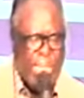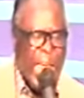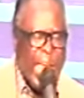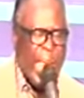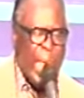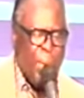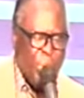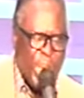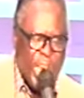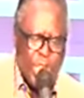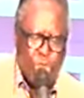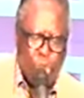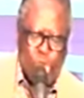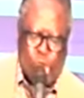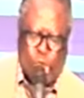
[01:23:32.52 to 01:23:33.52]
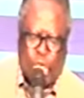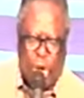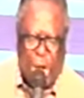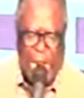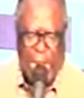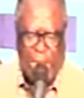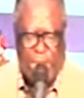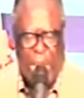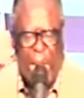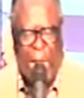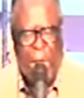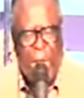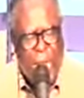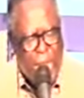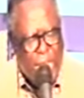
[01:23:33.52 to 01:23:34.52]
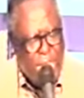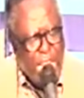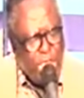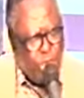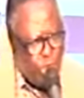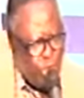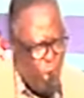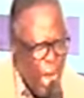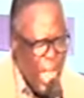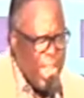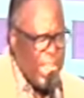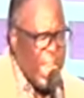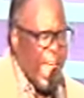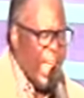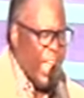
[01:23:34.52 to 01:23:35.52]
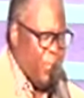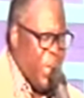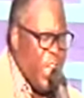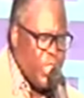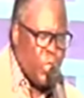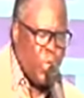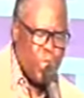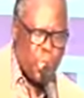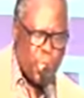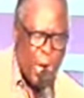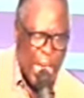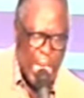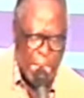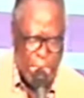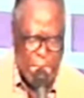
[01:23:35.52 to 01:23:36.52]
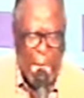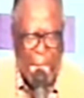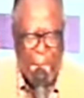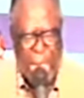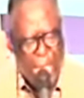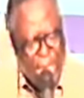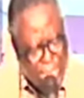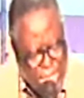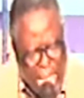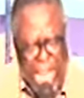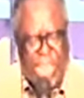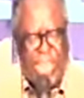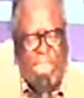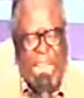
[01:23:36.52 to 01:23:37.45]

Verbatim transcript: them into shreds destroy them into shreds take